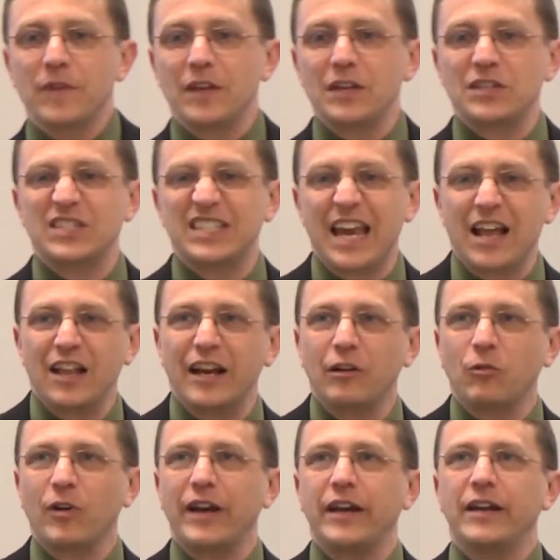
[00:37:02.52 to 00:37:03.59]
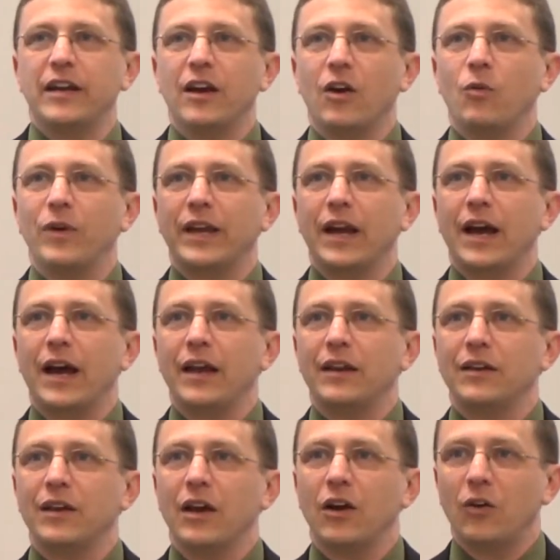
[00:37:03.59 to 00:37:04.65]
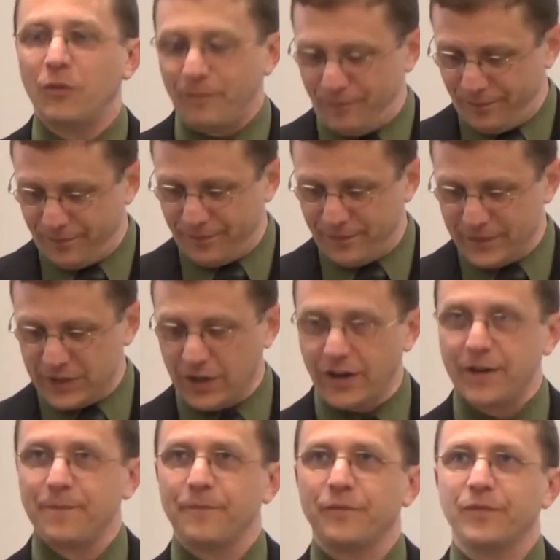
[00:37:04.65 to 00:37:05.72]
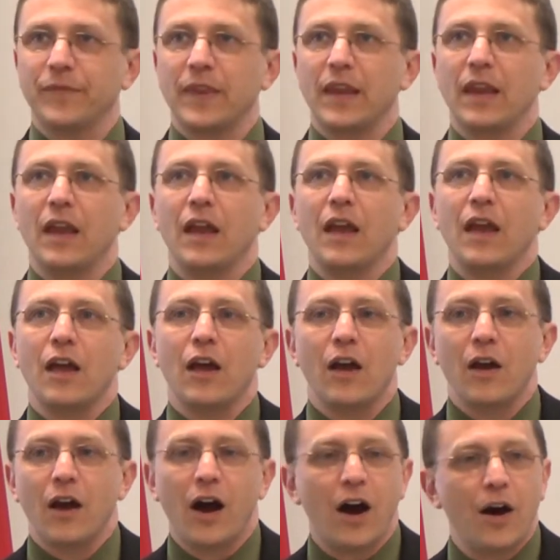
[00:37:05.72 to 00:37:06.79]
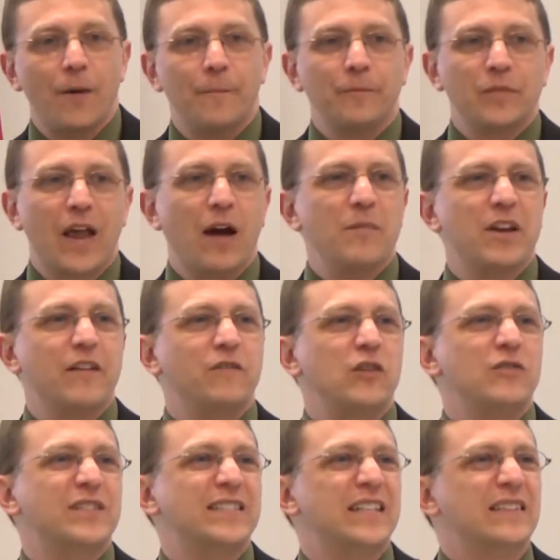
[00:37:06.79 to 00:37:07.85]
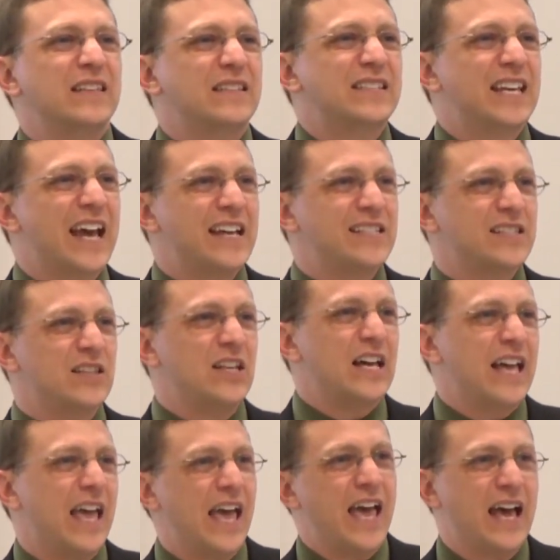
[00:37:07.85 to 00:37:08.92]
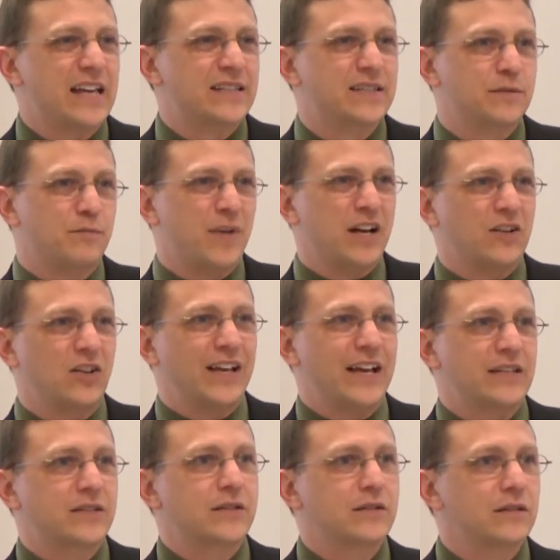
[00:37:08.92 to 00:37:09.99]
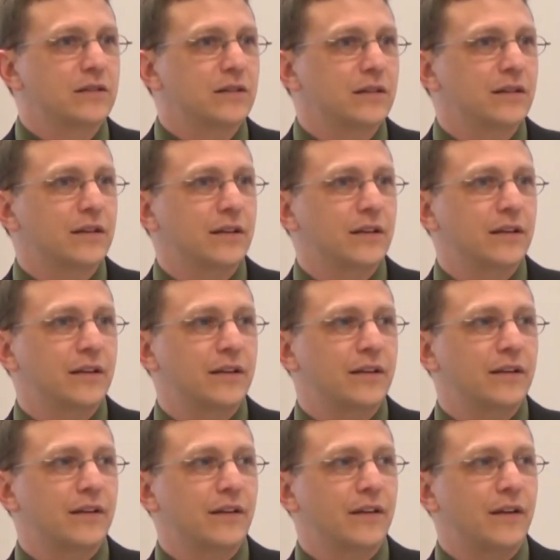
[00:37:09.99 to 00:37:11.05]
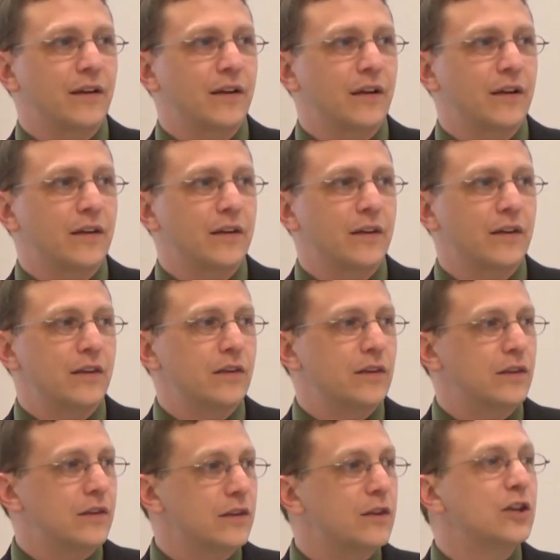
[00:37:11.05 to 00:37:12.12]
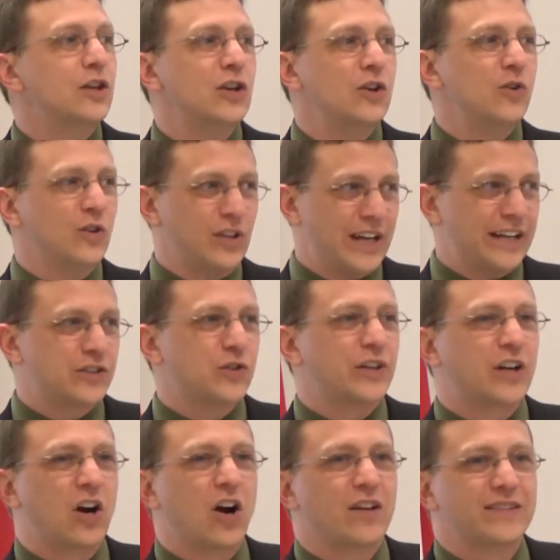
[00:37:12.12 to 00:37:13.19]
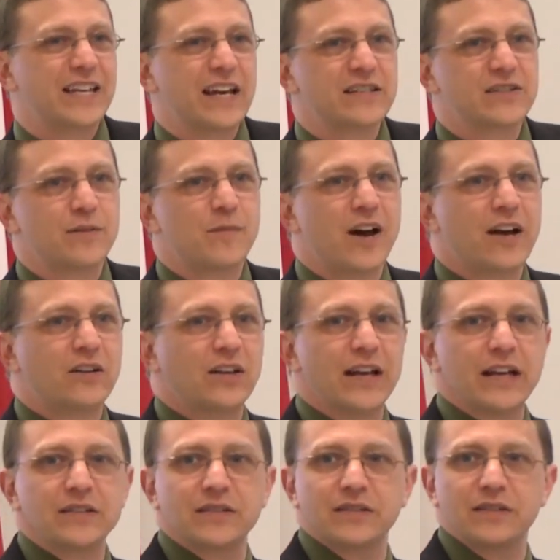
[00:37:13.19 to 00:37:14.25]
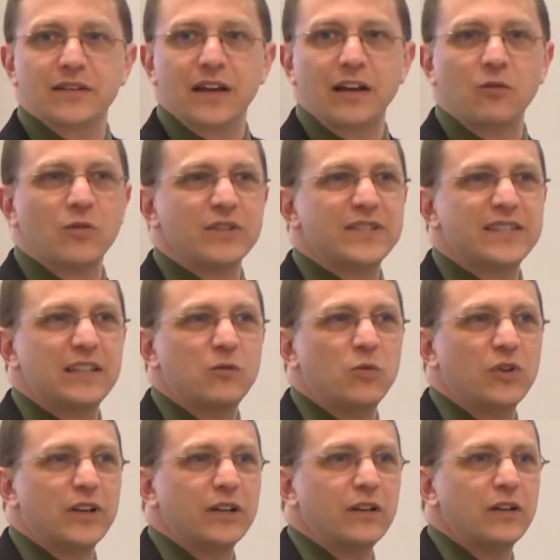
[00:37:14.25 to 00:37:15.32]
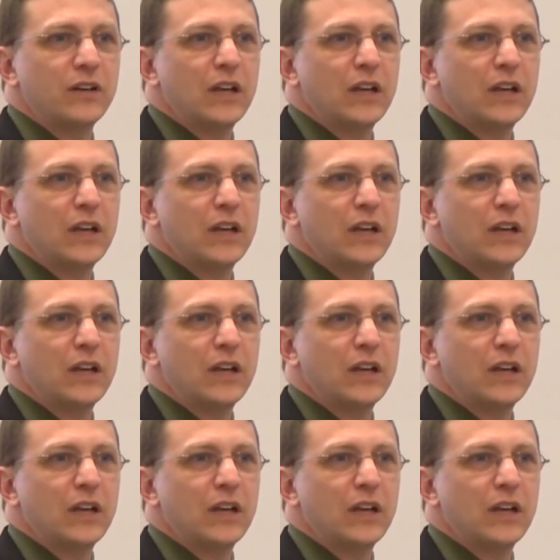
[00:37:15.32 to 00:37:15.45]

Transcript: satellite radio. We got, oh, sorry. Um, how many of you seen the Tesla S, Model S? Yeah, the, new the new electric car, Tesla Model S. Anyone see one?